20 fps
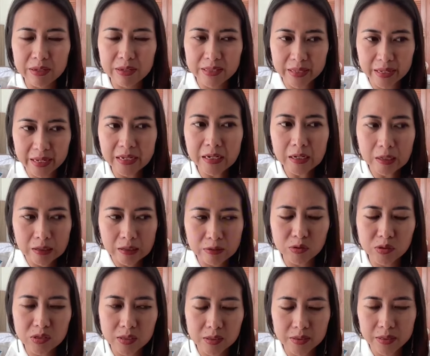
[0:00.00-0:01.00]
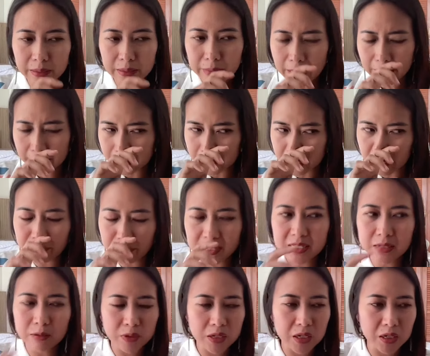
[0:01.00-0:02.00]
they include, I think they
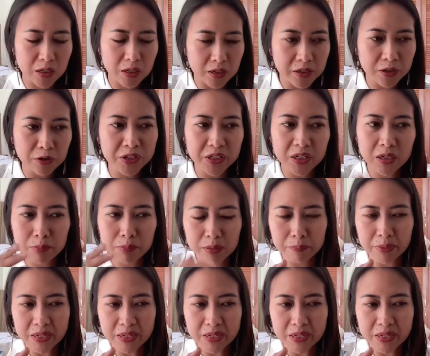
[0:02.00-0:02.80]
mix it with another ingredient,